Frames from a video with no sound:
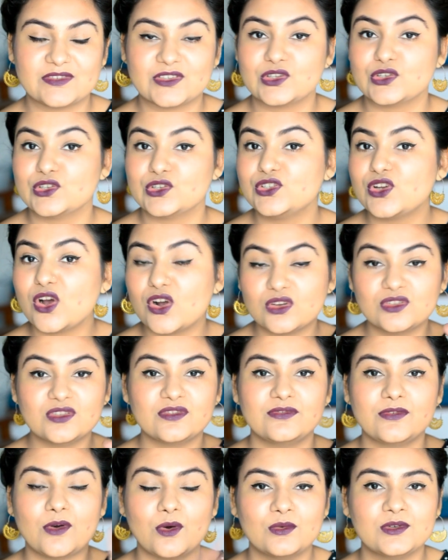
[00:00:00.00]
If you're going to talk
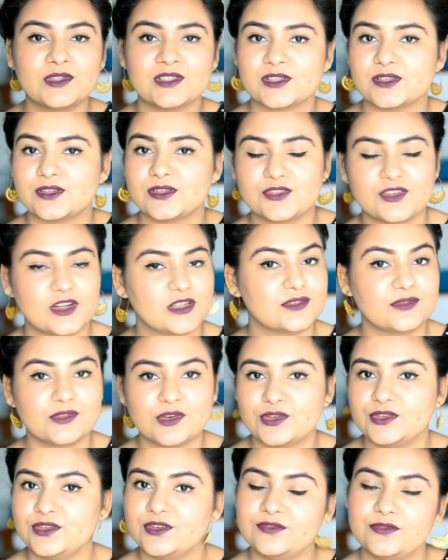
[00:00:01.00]
on the phone, it's going to
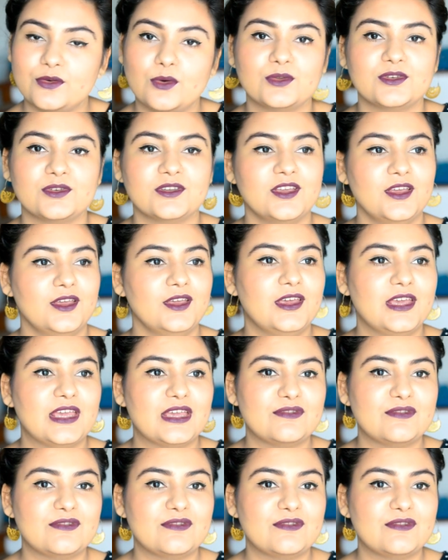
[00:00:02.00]
transfer on your phone.